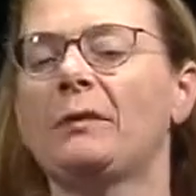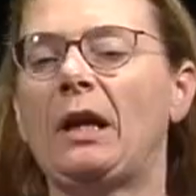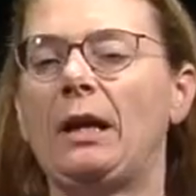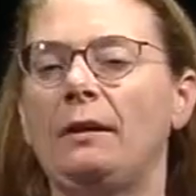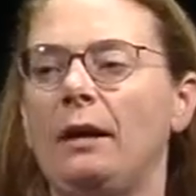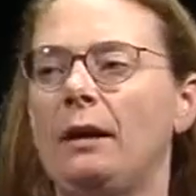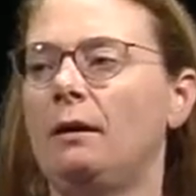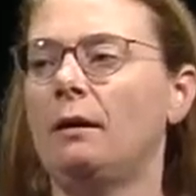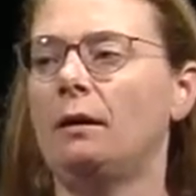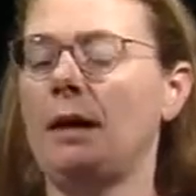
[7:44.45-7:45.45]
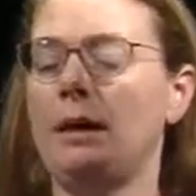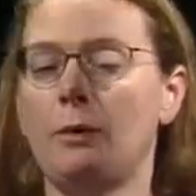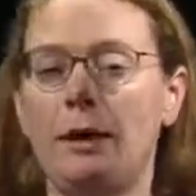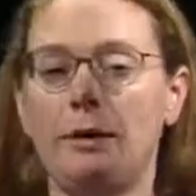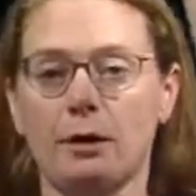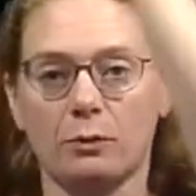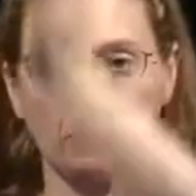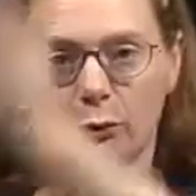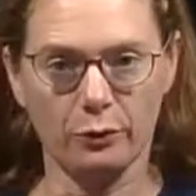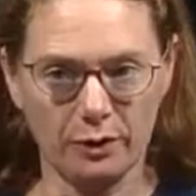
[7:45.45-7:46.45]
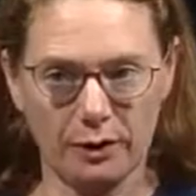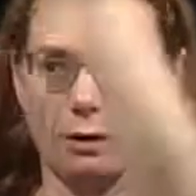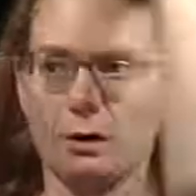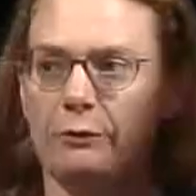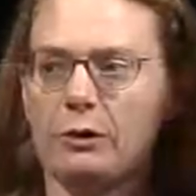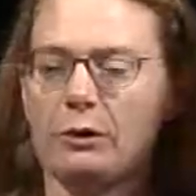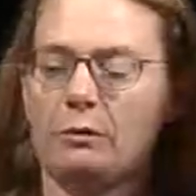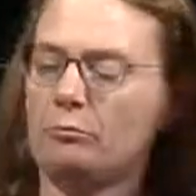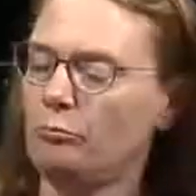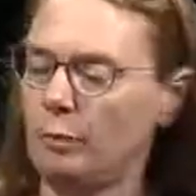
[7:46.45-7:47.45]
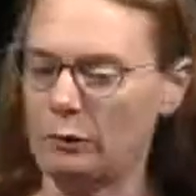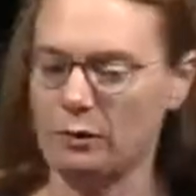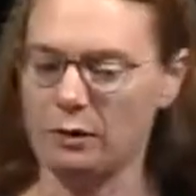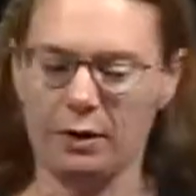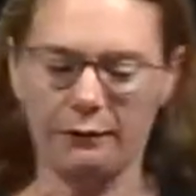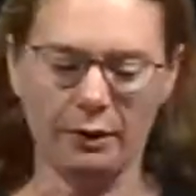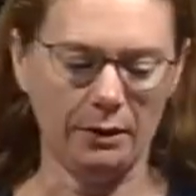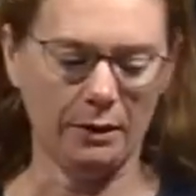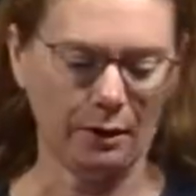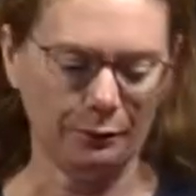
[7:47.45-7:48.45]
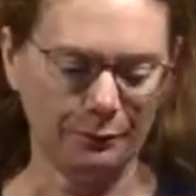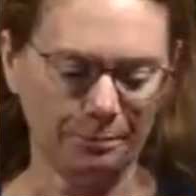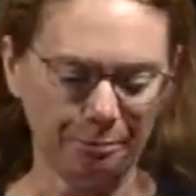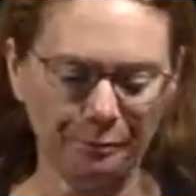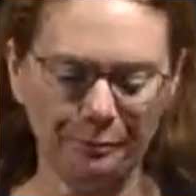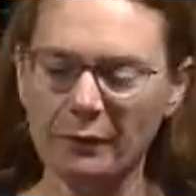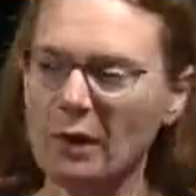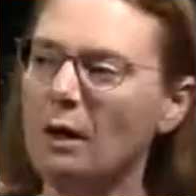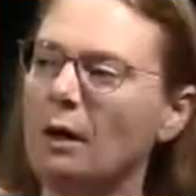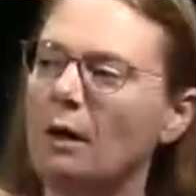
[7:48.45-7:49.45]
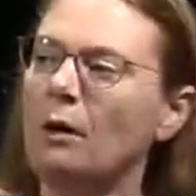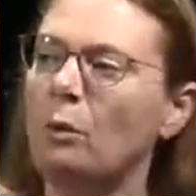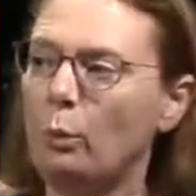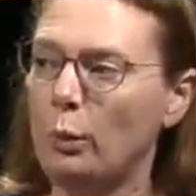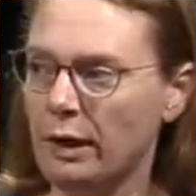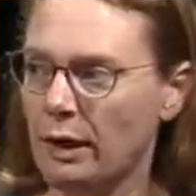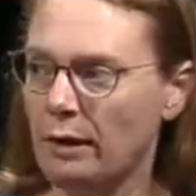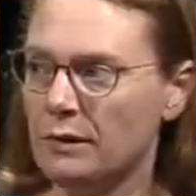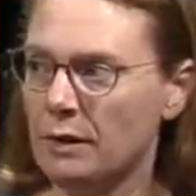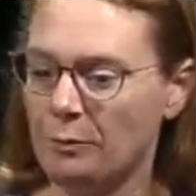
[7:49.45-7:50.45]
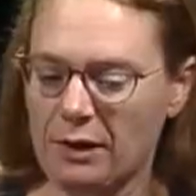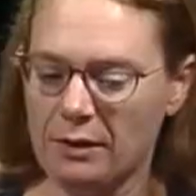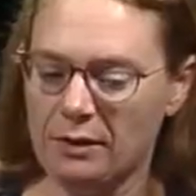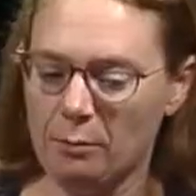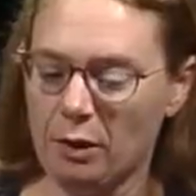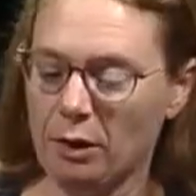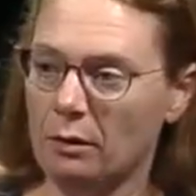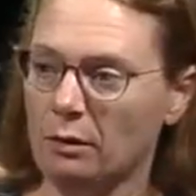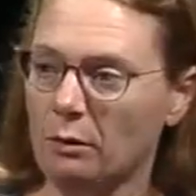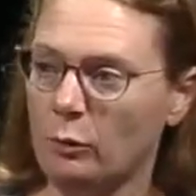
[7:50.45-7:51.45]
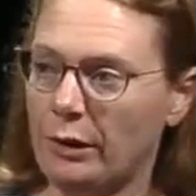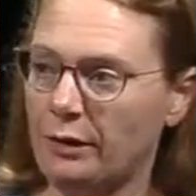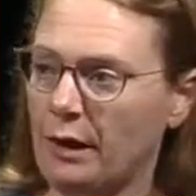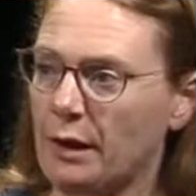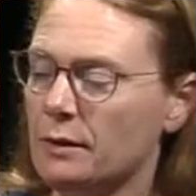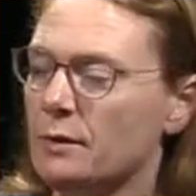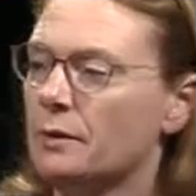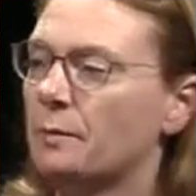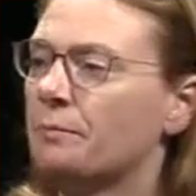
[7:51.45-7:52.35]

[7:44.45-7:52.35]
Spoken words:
And then a light ray that goes through the center curvature bounces off on itself. We can have something similar with this,